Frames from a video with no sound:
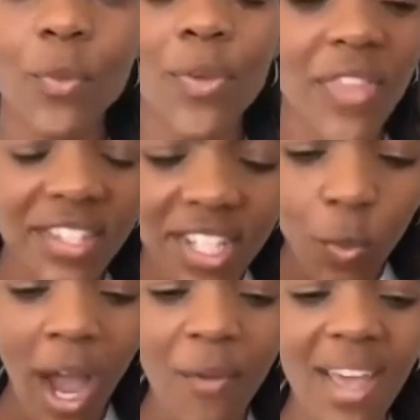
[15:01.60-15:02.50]
This
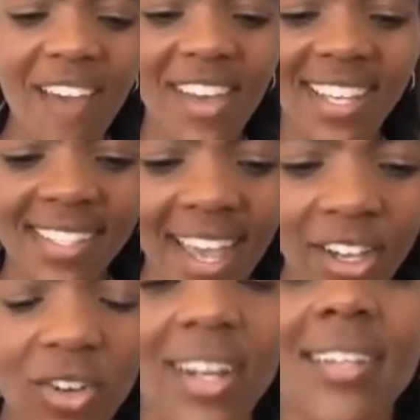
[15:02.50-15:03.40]
is why we have a
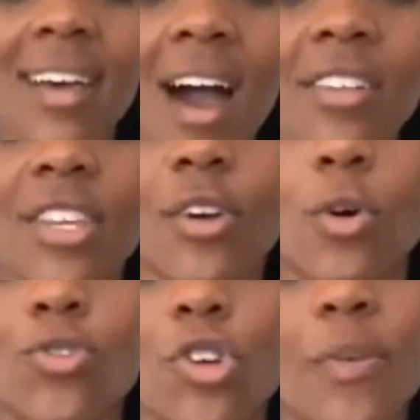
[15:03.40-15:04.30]
cycle and a toxic
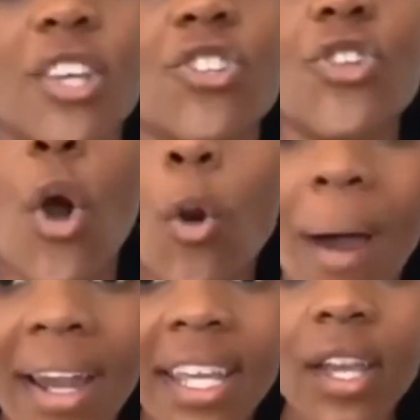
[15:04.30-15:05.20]
culture, because
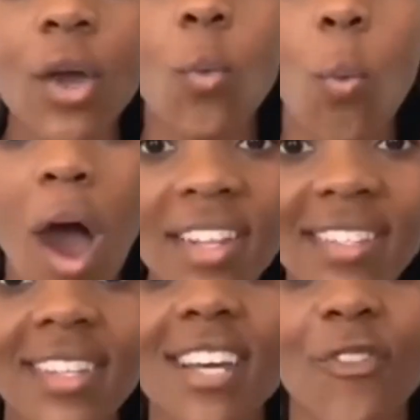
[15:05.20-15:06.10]
nobody
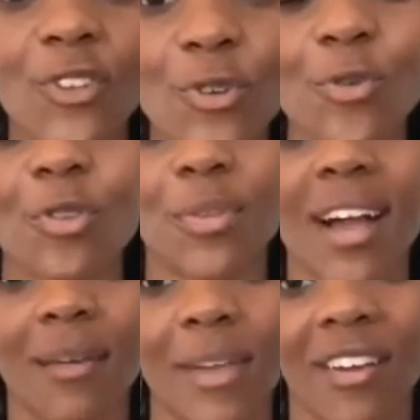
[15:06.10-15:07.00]
wants to tell the truth in
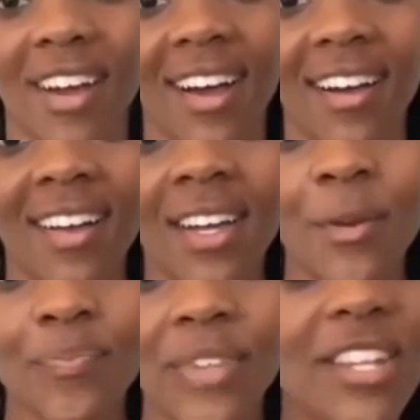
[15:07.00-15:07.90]
Black America.
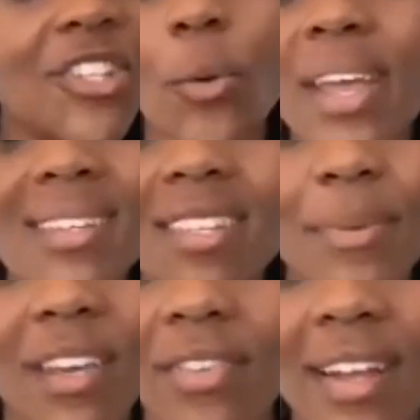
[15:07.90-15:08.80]
It's so easy
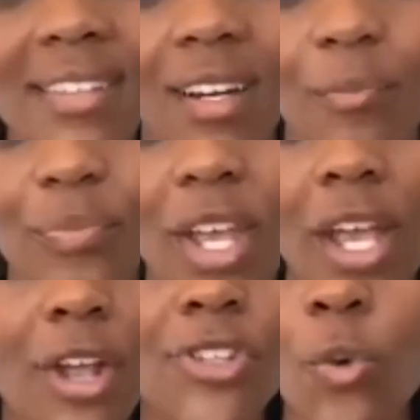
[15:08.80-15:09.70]
to be a victim.
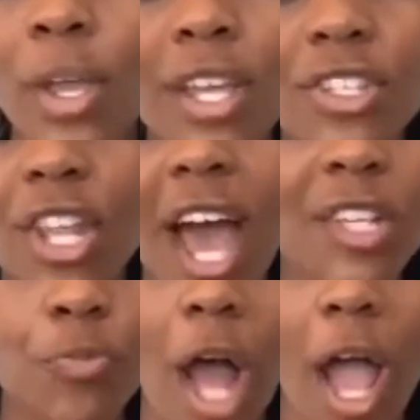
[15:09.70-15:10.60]
It's so easy to
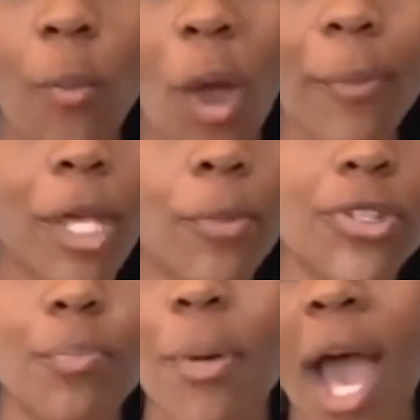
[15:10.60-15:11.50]
ask white
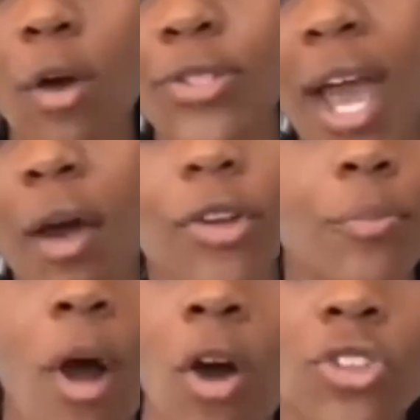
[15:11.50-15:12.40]
people to bow down
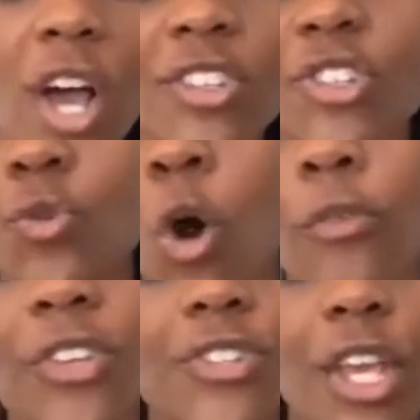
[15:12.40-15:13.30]
and apologize and do
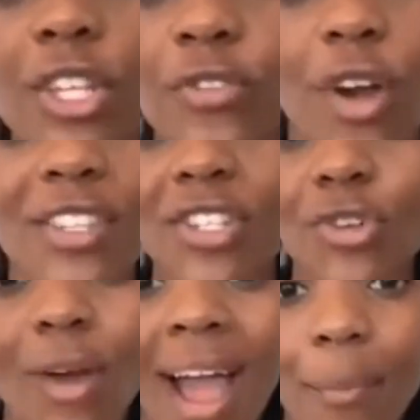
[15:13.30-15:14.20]
all these things for us.
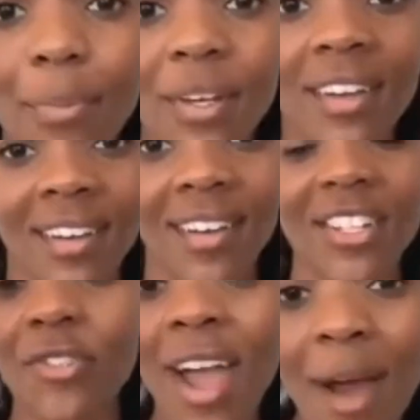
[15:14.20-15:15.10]
It's crap.
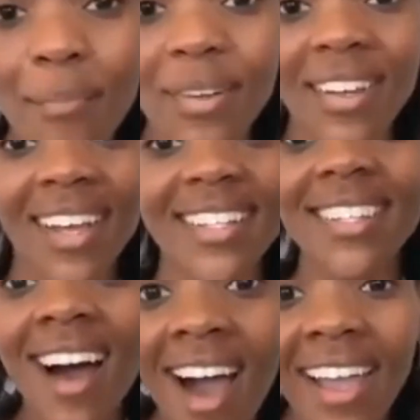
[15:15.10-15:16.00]
It's crap. It's
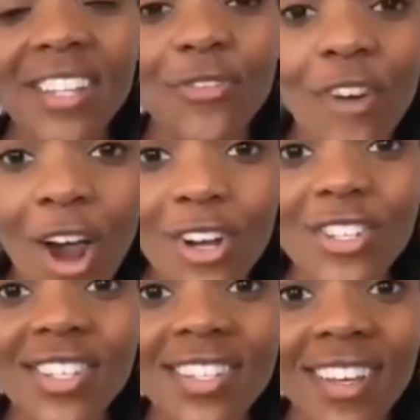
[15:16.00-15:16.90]
a lie. It's a
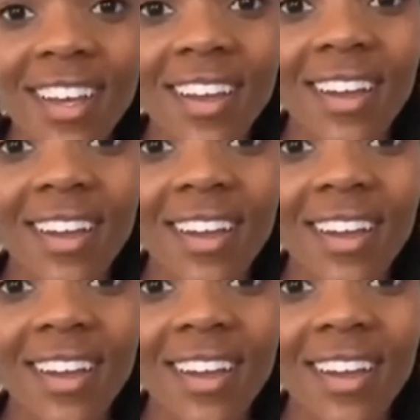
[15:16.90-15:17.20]
farce.